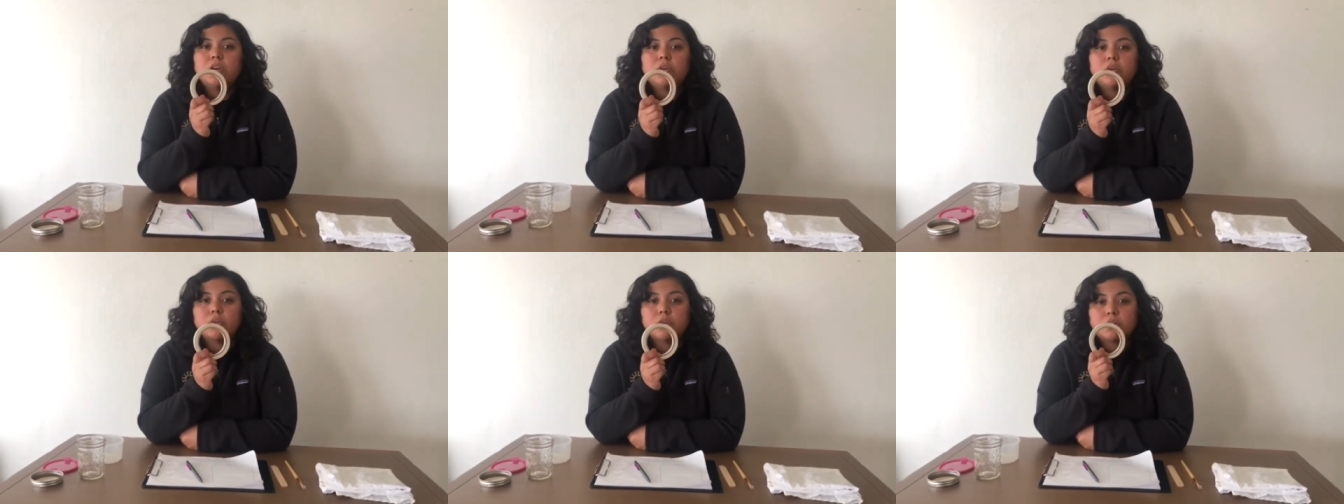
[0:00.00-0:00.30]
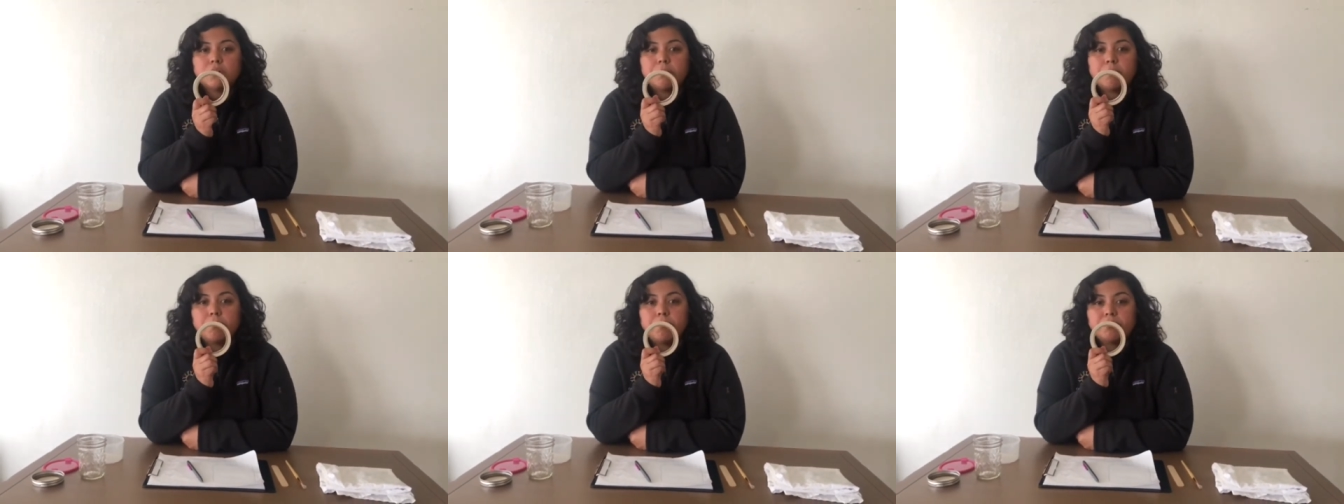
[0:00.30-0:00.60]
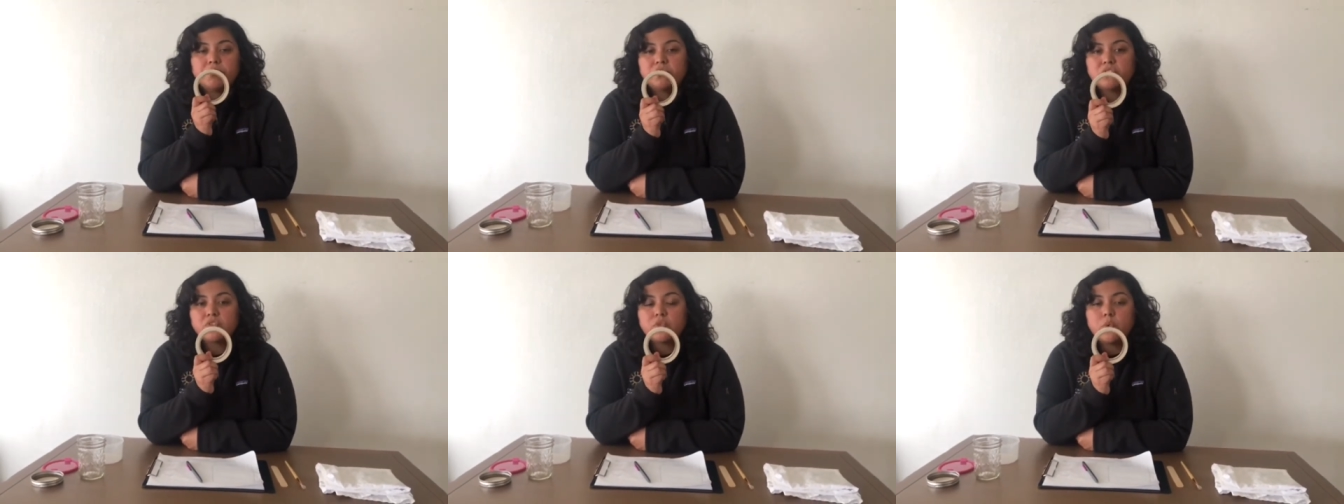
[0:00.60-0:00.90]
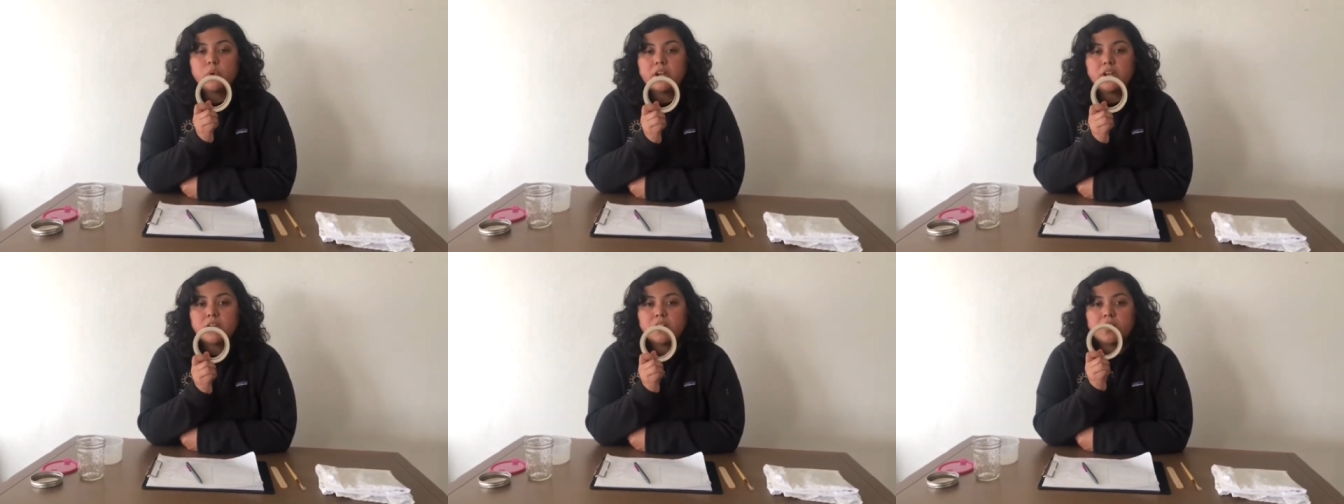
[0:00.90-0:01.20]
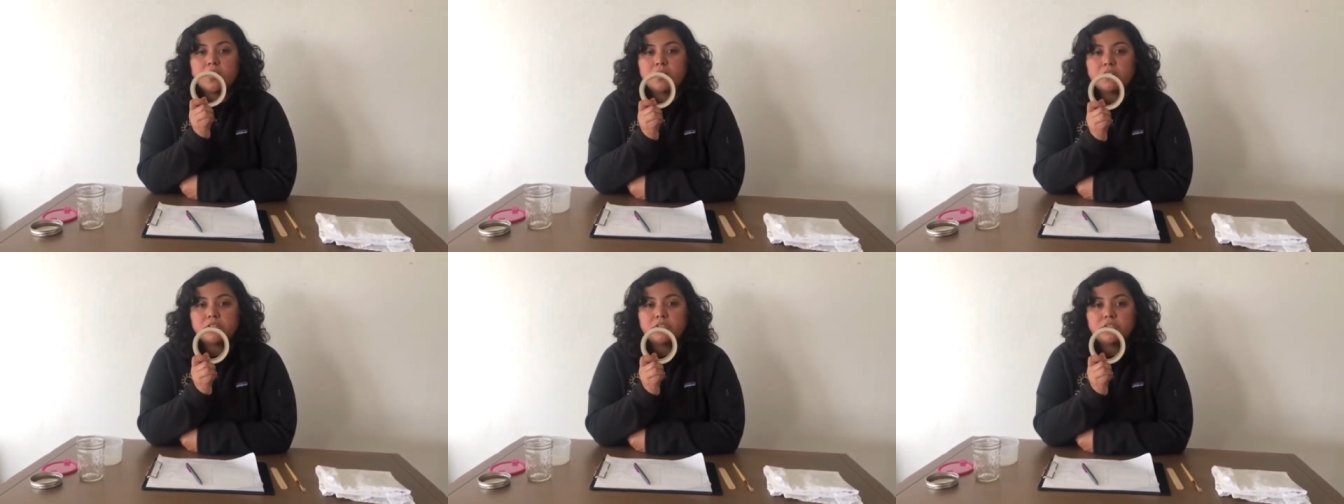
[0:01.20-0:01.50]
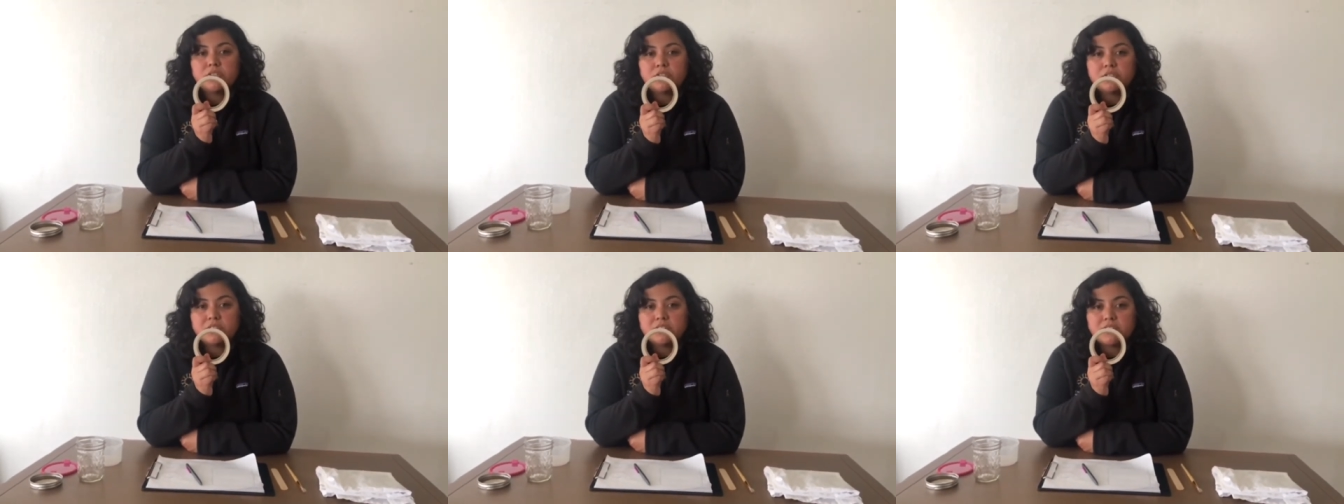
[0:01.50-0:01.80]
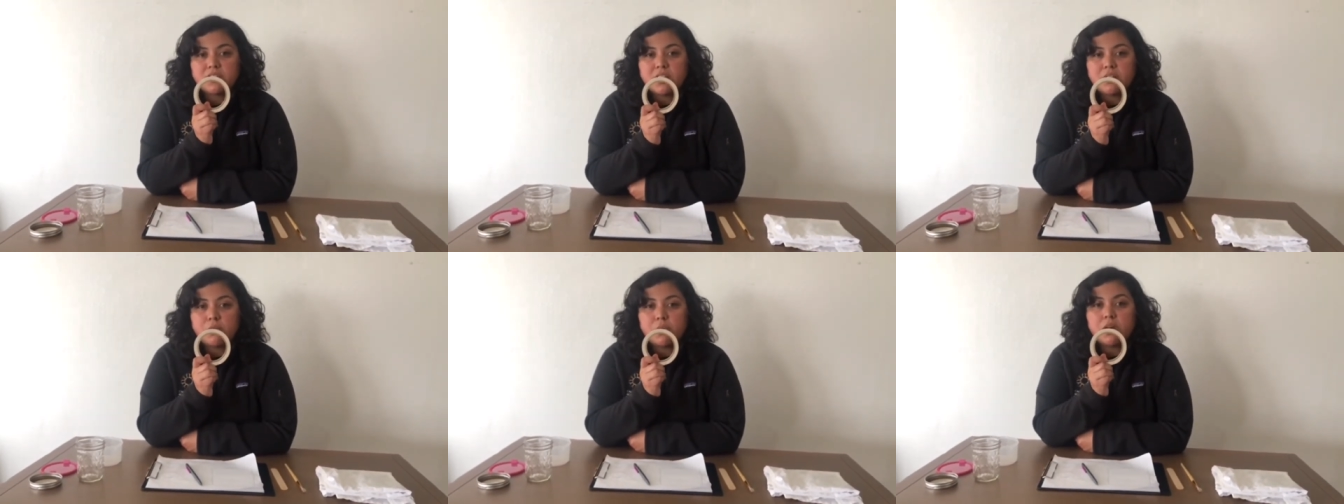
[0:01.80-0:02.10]
or a square onto your
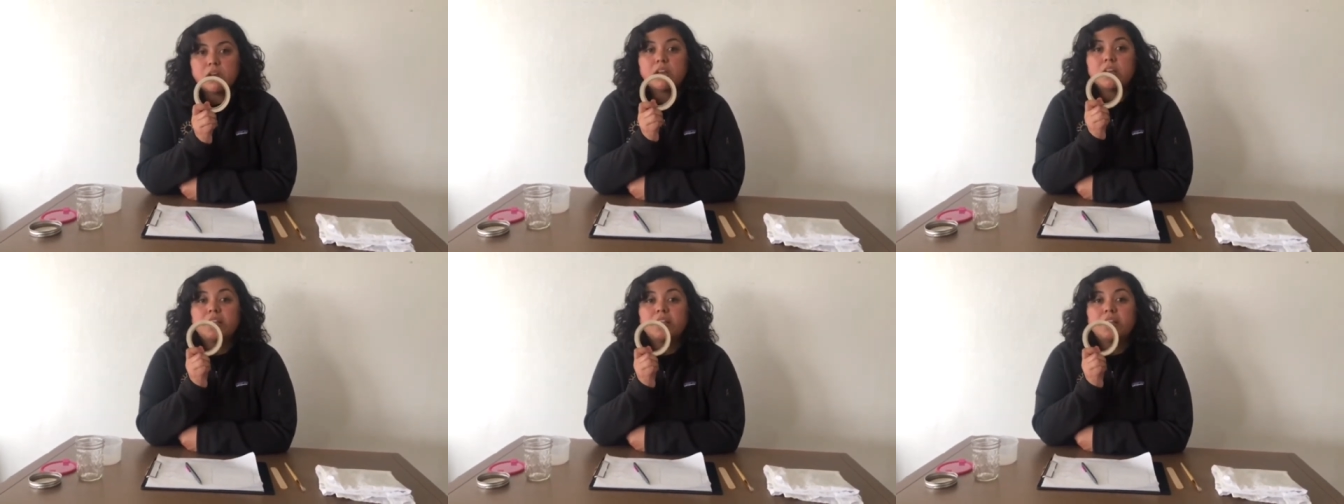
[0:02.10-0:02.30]
sidewalk